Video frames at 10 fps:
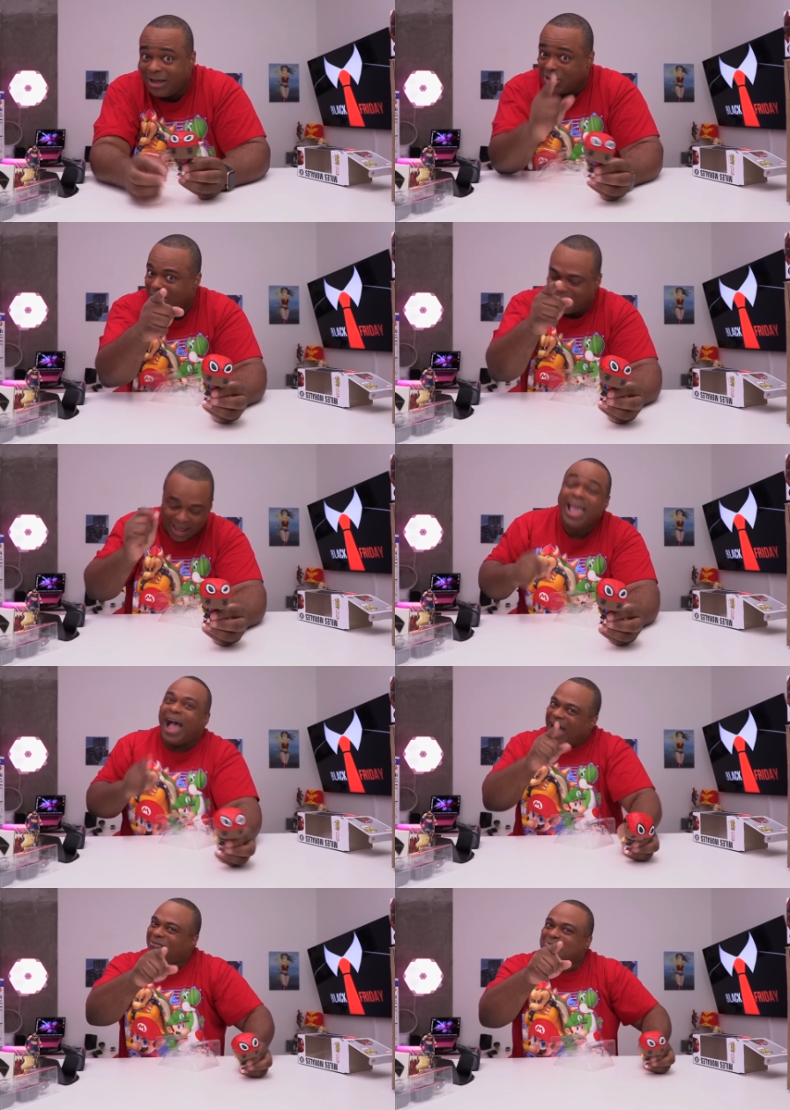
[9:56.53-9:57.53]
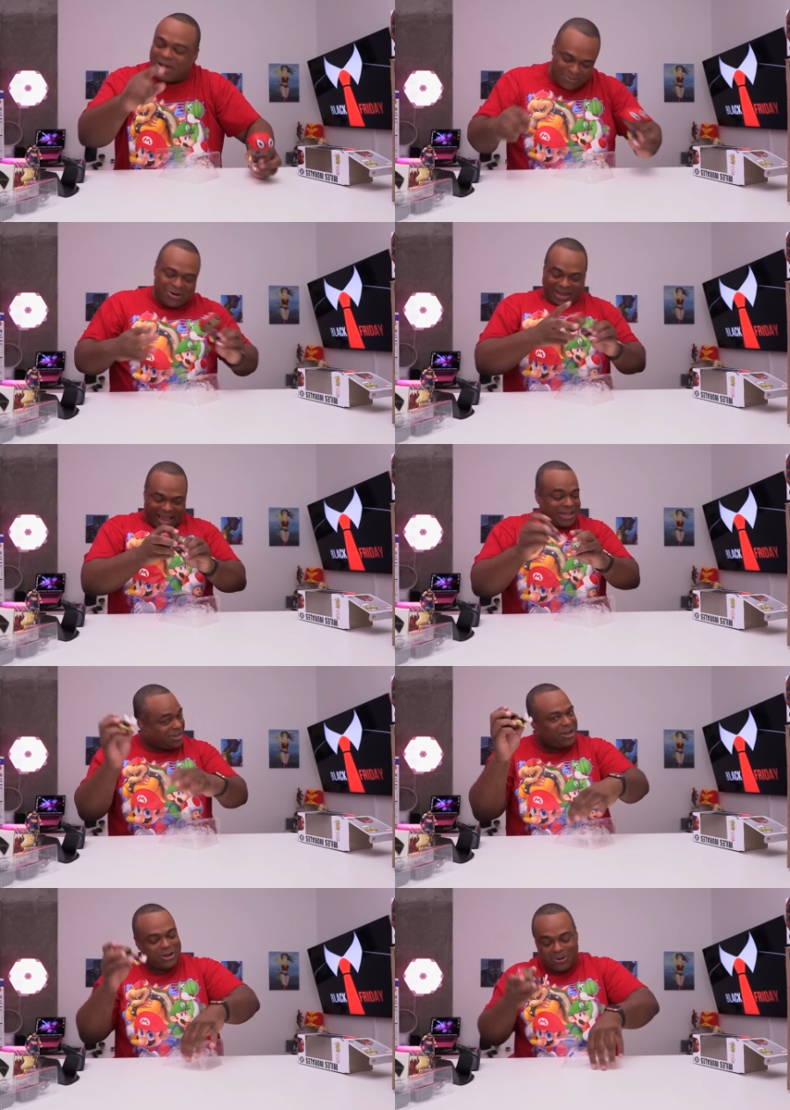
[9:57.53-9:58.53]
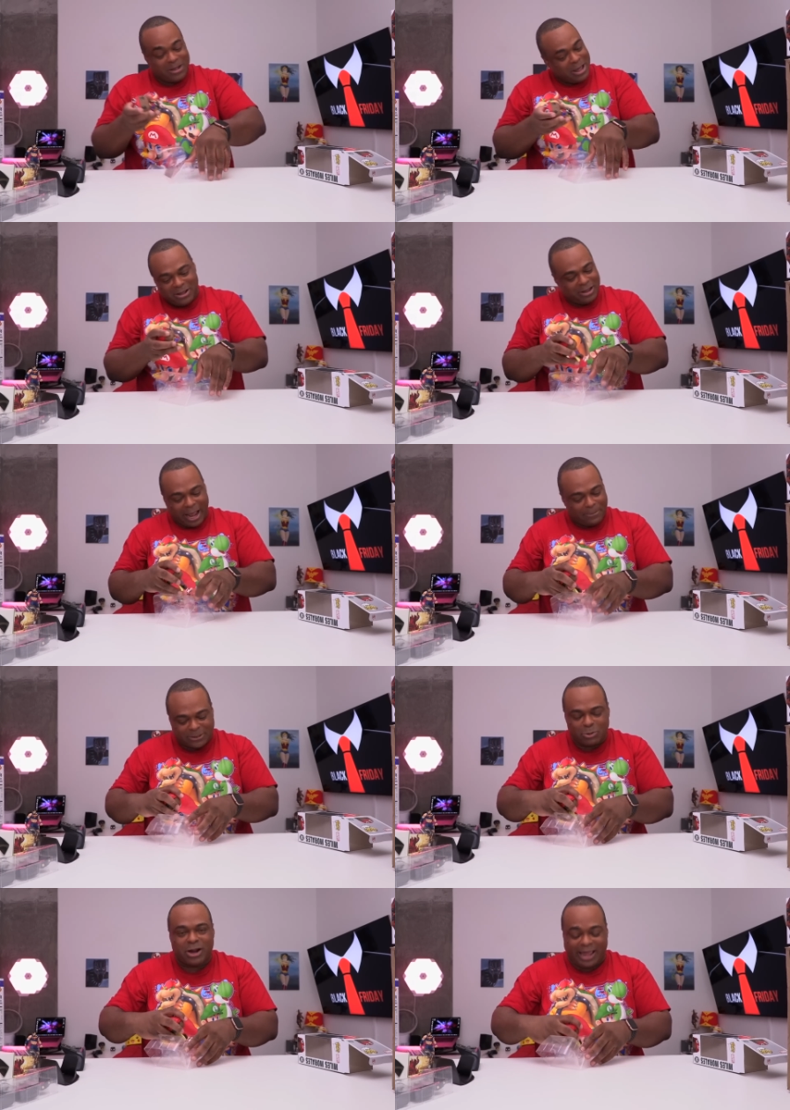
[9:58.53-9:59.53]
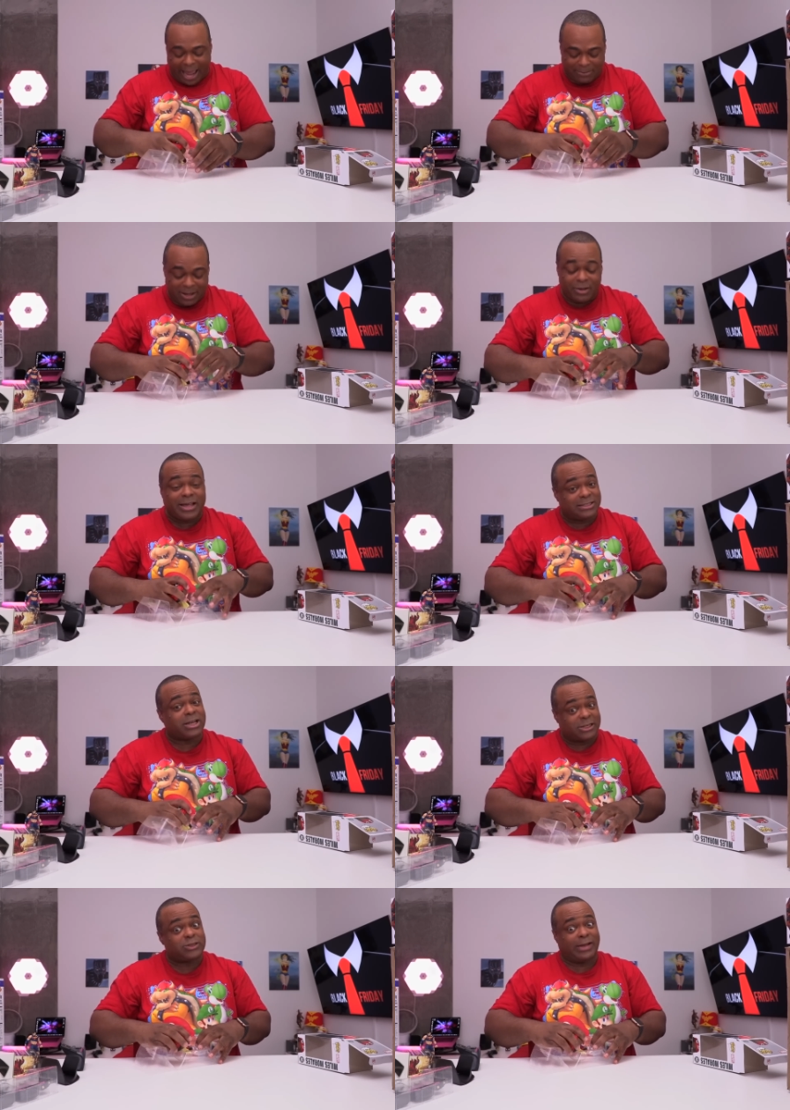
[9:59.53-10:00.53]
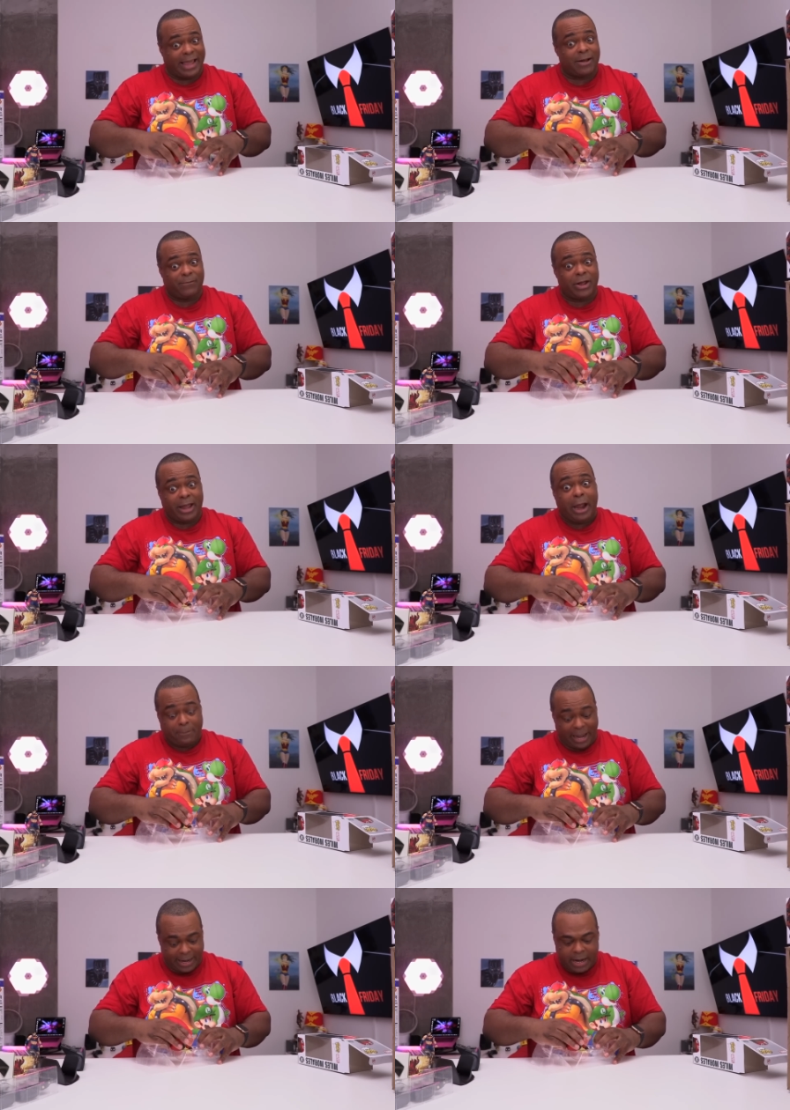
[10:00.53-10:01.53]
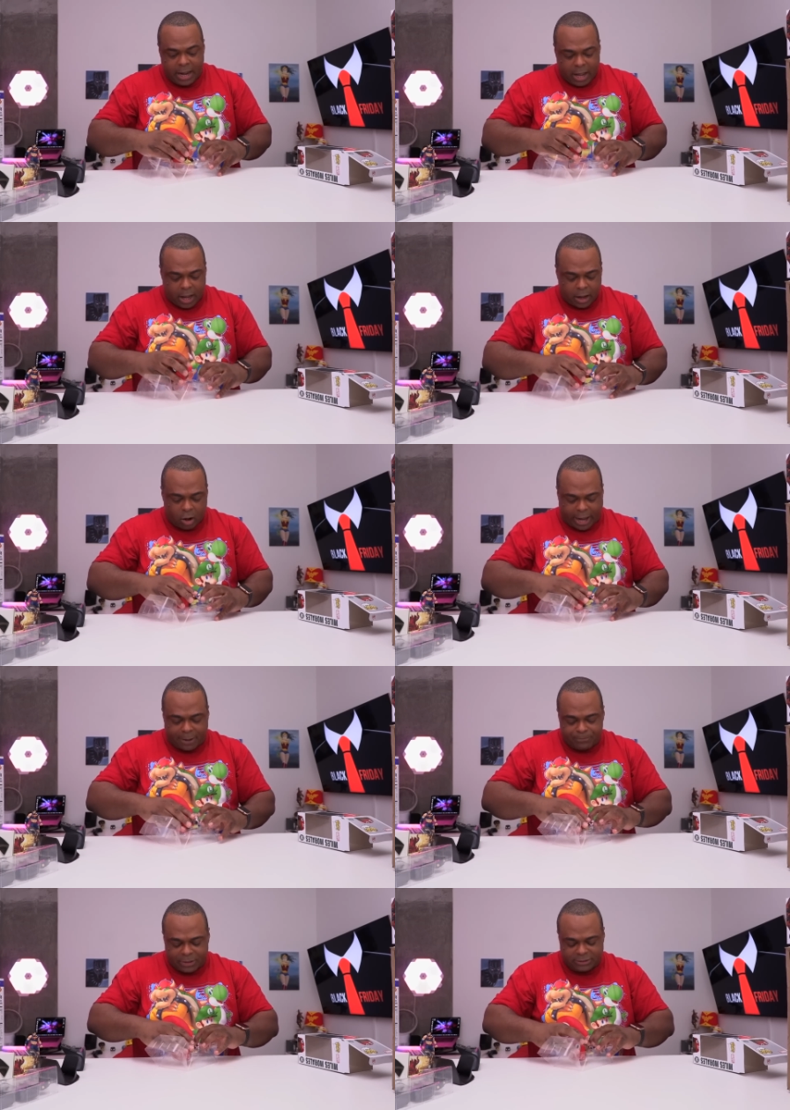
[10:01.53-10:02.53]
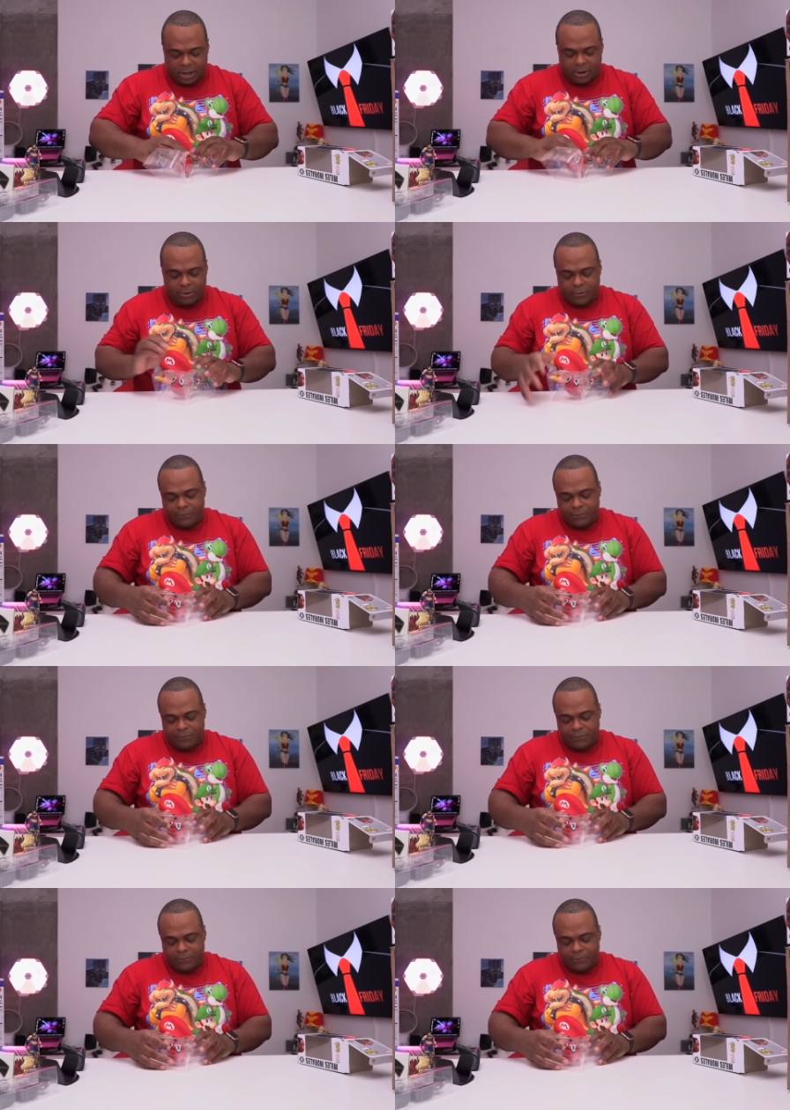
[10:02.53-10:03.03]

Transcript: yeah, I remember. Yeah, you don't. You ain't supposed to wear a cape. You're gonna get sucked into an airplane. Uh, okay, so